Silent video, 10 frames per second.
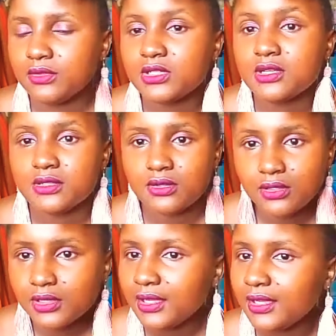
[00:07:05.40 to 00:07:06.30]
the future is
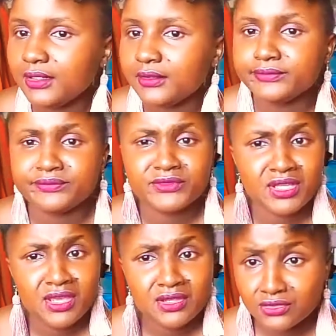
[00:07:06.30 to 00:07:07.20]
online.
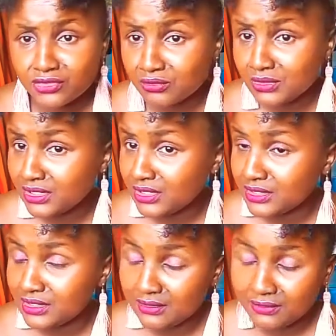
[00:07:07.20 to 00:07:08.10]
Social media
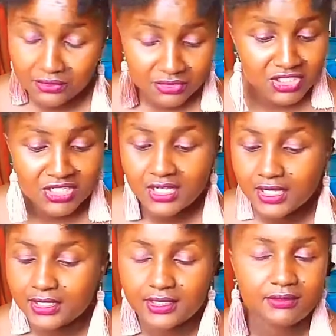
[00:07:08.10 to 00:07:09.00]
is the future,
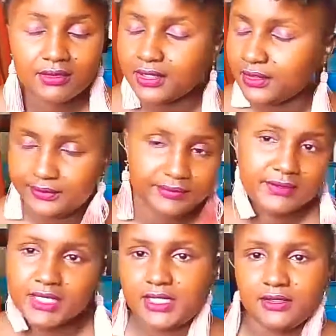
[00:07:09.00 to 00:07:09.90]
and everything
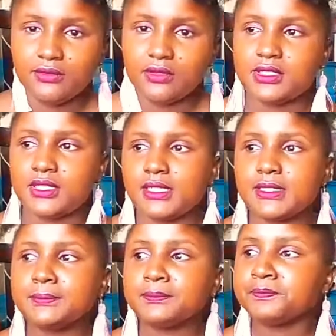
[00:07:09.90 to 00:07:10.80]
that involves that.